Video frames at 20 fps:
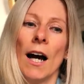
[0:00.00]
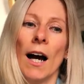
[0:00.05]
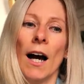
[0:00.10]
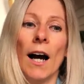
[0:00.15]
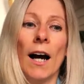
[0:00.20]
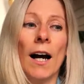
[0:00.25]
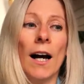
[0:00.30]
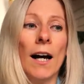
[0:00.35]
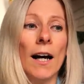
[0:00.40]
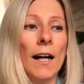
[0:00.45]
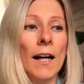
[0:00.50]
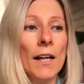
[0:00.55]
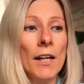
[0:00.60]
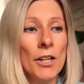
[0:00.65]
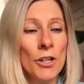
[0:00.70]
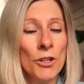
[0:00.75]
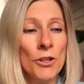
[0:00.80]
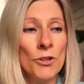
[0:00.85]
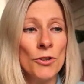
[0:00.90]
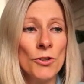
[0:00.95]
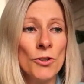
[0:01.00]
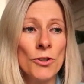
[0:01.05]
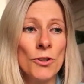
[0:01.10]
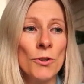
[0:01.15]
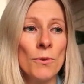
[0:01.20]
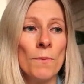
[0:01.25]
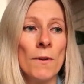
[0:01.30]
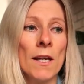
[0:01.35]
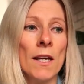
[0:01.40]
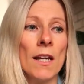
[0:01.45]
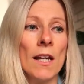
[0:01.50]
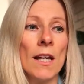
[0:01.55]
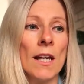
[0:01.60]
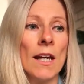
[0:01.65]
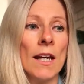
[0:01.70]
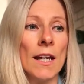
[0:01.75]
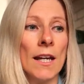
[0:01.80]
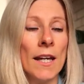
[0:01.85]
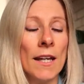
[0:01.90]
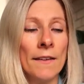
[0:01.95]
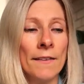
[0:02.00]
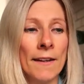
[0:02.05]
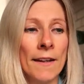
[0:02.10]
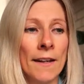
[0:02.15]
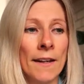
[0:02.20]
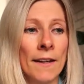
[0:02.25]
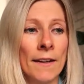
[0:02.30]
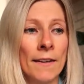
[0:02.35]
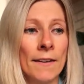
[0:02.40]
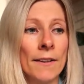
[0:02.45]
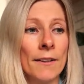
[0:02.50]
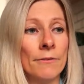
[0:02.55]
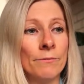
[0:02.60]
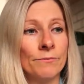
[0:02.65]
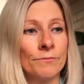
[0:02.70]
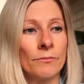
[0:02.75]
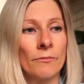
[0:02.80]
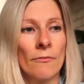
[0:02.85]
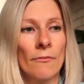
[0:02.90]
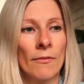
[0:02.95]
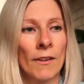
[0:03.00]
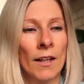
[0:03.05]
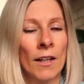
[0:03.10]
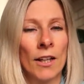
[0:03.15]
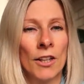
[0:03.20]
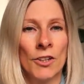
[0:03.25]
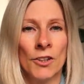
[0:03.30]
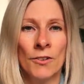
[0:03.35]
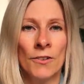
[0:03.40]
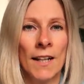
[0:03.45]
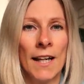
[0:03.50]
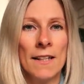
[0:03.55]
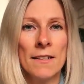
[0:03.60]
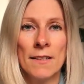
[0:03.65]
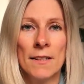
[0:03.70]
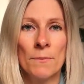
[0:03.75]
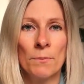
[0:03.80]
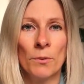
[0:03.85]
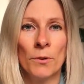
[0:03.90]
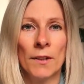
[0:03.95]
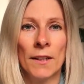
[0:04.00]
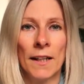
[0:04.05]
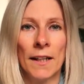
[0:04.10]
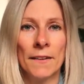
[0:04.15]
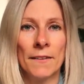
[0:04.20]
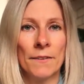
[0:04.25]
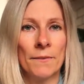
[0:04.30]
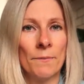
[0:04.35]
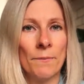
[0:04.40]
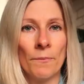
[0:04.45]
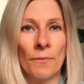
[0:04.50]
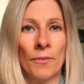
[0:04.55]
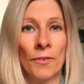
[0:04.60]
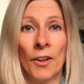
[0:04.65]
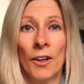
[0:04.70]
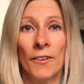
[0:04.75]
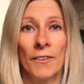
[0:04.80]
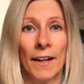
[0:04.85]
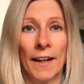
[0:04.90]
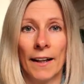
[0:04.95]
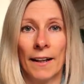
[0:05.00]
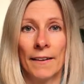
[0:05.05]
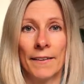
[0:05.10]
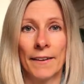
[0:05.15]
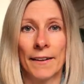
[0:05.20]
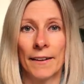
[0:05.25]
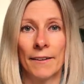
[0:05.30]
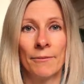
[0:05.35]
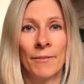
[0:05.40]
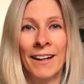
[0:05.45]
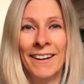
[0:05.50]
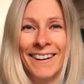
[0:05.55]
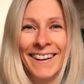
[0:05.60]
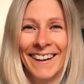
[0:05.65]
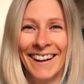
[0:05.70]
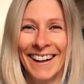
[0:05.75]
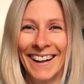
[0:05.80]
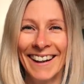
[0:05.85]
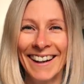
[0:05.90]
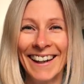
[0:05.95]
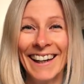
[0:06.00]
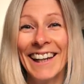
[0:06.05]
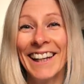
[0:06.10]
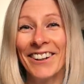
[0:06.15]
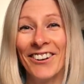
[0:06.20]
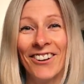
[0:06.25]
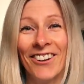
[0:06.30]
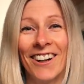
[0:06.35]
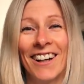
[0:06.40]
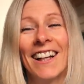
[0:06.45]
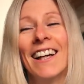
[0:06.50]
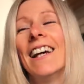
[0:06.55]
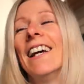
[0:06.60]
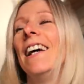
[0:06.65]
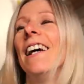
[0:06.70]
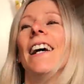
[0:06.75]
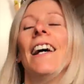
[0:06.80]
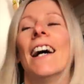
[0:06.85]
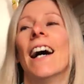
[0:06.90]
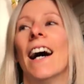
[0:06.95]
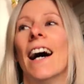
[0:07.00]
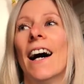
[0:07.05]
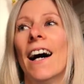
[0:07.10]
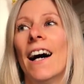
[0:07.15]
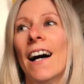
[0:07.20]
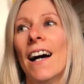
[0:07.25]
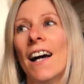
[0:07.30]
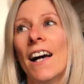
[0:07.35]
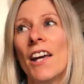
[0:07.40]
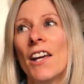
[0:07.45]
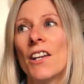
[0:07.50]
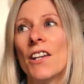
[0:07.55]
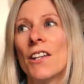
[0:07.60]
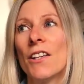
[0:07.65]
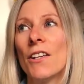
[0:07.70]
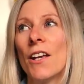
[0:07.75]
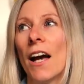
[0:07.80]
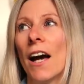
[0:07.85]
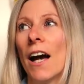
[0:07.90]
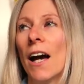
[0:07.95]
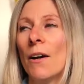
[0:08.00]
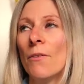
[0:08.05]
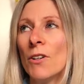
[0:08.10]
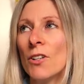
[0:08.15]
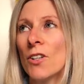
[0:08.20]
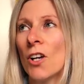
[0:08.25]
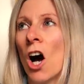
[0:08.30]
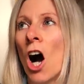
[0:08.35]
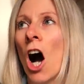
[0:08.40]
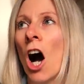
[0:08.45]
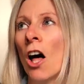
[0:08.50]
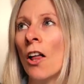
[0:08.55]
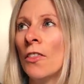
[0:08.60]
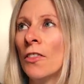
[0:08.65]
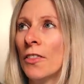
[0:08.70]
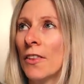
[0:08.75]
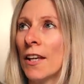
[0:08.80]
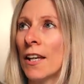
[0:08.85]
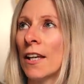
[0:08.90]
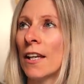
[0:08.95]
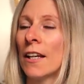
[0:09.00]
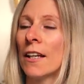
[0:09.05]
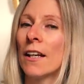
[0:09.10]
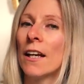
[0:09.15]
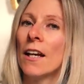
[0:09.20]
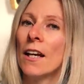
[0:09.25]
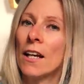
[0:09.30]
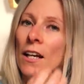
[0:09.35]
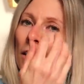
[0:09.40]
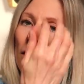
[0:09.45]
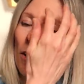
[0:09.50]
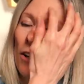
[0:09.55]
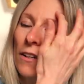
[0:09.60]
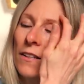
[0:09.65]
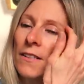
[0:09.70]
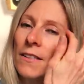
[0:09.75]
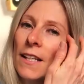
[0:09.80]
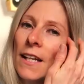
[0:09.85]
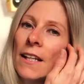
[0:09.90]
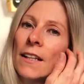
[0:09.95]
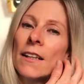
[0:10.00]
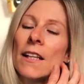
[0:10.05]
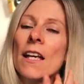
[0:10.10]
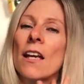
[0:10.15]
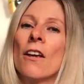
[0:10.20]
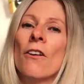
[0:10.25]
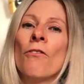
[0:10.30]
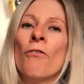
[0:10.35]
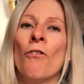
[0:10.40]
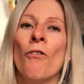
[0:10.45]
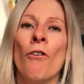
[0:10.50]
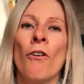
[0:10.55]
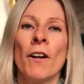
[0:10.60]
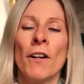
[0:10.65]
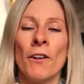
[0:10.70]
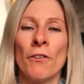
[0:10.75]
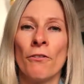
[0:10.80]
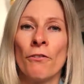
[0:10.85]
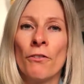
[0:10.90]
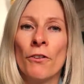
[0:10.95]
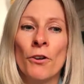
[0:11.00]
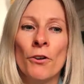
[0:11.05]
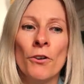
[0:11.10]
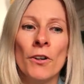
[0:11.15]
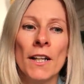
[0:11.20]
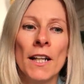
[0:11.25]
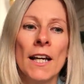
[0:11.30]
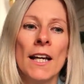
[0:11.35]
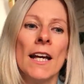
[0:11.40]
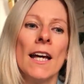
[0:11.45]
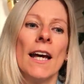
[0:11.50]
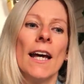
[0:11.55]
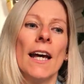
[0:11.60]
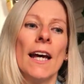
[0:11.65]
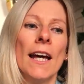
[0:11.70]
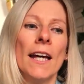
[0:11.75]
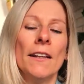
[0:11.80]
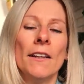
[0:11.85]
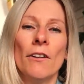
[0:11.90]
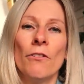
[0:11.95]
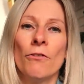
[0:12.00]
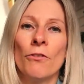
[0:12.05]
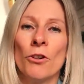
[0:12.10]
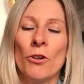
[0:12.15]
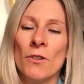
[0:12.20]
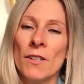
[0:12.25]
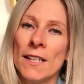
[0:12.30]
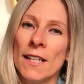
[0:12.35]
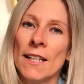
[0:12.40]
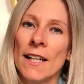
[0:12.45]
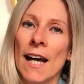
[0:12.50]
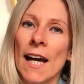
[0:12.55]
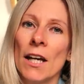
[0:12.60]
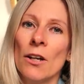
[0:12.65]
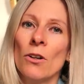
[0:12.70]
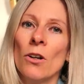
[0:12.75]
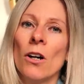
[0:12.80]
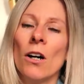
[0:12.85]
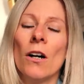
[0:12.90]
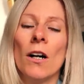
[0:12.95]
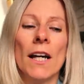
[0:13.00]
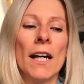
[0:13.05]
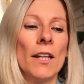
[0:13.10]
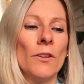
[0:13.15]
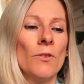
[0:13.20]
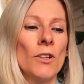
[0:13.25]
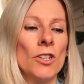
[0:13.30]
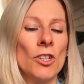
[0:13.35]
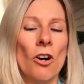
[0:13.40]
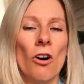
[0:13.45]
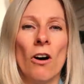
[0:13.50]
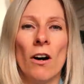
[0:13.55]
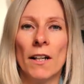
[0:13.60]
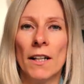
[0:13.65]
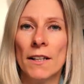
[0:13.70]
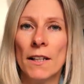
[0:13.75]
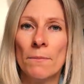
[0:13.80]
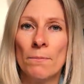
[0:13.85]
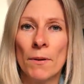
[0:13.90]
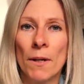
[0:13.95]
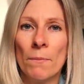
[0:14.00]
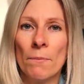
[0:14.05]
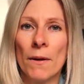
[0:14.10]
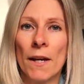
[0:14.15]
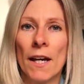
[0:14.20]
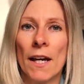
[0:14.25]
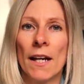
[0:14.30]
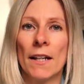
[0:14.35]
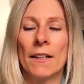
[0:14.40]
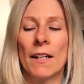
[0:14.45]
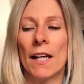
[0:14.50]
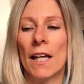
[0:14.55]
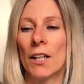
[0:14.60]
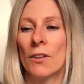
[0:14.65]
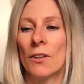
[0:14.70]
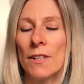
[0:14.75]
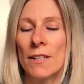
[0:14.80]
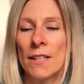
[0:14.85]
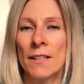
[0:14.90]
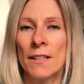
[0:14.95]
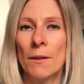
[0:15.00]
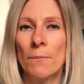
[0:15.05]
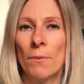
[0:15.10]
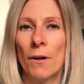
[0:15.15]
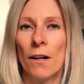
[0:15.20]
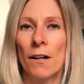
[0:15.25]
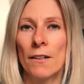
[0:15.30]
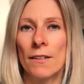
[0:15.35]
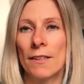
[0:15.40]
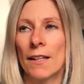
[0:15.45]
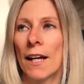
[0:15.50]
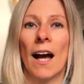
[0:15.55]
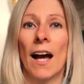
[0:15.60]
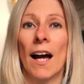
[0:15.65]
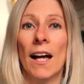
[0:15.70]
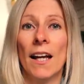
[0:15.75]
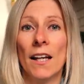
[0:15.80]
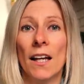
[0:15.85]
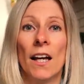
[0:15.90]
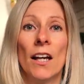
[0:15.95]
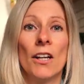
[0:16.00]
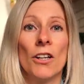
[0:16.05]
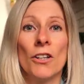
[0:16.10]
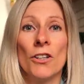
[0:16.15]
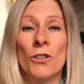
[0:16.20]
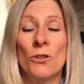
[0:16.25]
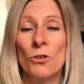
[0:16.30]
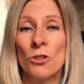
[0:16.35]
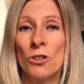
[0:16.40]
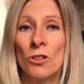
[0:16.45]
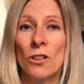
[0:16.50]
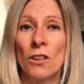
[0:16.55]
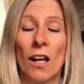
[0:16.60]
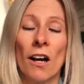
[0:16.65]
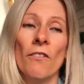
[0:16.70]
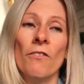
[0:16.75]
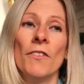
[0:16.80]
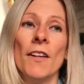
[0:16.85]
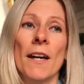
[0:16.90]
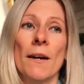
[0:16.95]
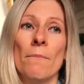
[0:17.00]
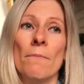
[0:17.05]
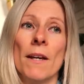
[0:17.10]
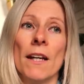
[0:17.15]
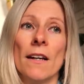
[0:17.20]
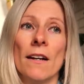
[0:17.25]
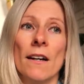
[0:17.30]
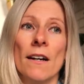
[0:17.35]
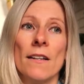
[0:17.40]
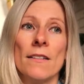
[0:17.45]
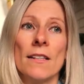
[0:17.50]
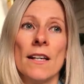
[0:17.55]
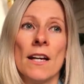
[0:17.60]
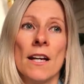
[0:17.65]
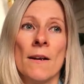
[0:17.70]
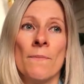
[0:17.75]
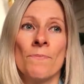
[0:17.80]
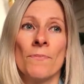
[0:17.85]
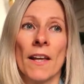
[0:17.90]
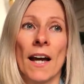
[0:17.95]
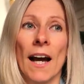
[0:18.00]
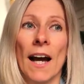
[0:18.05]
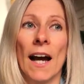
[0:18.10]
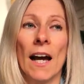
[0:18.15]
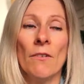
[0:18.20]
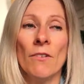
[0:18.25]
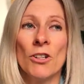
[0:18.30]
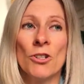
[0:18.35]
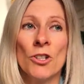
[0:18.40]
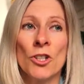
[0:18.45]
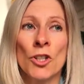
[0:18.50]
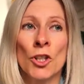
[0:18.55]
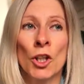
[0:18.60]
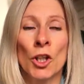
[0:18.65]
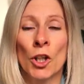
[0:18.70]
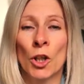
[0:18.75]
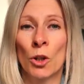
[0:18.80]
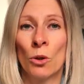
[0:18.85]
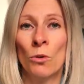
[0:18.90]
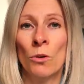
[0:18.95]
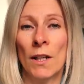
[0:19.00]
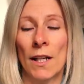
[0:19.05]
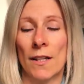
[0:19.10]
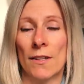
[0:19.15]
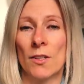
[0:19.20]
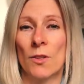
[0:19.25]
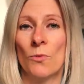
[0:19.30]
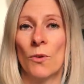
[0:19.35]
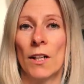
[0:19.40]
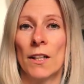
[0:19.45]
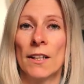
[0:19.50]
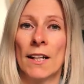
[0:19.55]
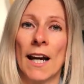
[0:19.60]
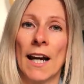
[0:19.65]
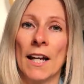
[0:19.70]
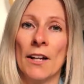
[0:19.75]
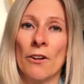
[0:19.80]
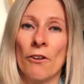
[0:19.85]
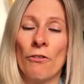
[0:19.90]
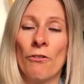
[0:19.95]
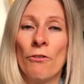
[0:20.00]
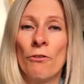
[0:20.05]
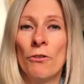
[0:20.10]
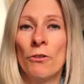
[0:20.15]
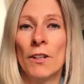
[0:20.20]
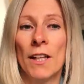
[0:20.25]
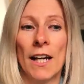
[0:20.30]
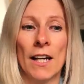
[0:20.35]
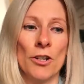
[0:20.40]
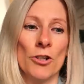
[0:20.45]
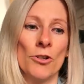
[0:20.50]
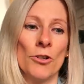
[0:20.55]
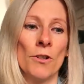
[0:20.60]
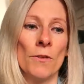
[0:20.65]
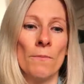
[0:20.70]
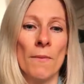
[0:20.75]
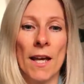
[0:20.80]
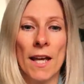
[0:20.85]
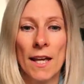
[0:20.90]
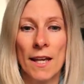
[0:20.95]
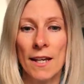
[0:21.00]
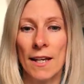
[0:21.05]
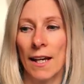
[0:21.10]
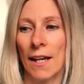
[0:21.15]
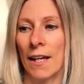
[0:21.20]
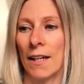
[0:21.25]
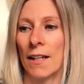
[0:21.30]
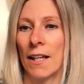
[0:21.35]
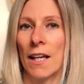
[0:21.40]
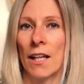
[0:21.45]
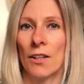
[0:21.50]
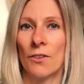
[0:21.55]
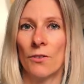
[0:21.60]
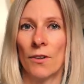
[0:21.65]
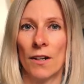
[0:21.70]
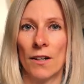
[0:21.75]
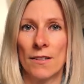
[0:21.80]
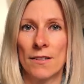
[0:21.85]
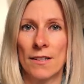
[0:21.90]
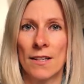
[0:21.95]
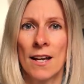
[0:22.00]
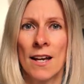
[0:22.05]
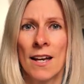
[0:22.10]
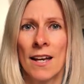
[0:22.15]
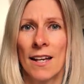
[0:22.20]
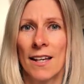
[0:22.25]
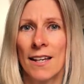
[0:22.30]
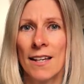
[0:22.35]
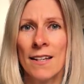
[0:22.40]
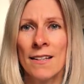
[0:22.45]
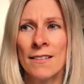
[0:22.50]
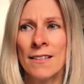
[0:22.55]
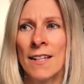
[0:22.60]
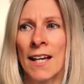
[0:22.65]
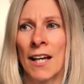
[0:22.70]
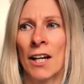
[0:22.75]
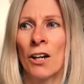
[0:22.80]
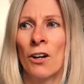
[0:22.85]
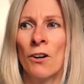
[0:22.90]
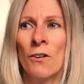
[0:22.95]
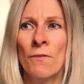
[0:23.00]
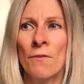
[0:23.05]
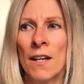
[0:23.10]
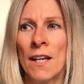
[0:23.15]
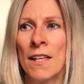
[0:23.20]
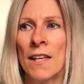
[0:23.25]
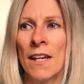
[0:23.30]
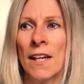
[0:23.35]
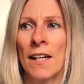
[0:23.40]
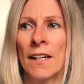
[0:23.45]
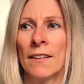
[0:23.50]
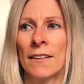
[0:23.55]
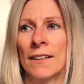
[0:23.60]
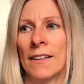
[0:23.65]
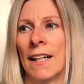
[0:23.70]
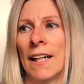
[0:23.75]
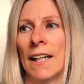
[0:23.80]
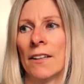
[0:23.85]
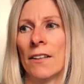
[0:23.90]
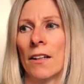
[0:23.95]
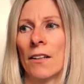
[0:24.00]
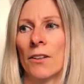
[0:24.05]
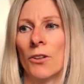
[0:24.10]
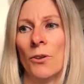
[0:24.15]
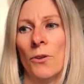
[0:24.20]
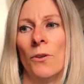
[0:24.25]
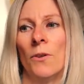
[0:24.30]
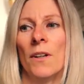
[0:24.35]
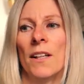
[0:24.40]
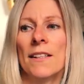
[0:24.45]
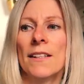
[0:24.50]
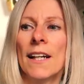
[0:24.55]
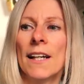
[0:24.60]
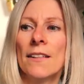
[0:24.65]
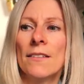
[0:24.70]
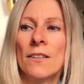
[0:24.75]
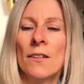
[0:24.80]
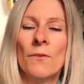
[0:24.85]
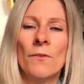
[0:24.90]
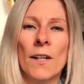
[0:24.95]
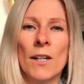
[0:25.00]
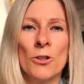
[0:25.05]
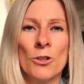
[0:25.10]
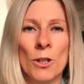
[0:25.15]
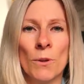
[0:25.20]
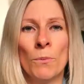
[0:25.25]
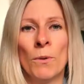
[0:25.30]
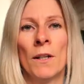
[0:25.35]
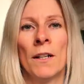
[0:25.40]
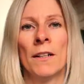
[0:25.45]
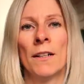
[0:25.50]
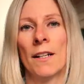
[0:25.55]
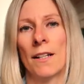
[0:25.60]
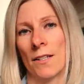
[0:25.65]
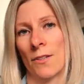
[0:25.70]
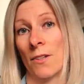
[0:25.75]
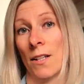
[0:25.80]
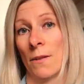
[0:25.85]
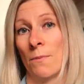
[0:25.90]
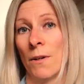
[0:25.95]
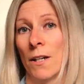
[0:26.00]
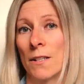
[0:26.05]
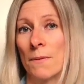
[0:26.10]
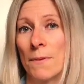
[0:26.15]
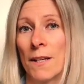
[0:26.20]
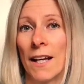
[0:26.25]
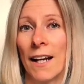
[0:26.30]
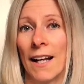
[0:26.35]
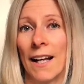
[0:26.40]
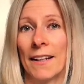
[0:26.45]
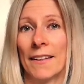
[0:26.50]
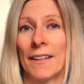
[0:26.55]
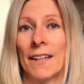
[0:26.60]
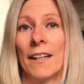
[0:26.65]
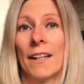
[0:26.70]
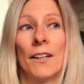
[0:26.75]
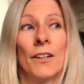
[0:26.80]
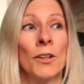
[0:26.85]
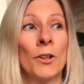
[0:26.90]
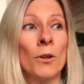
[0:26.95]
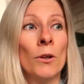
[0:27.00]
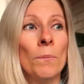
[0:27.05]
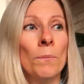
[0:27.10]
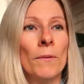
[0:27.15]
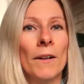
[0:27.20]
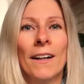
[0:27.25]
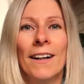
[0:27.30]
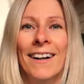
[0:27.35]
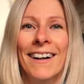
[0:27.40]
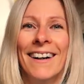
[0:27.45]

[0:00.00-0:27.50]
I used to be eating, to nicely put that, not healthy at all. I was hunting constantly for the food at the frozen aisle. It was already prepared, was in the box. I used to love them because I was just clueless what kind of food I should make, and it was easy and convenient, and I thought, oh, it's got some vegetable in there, so it must be healthy. Nope.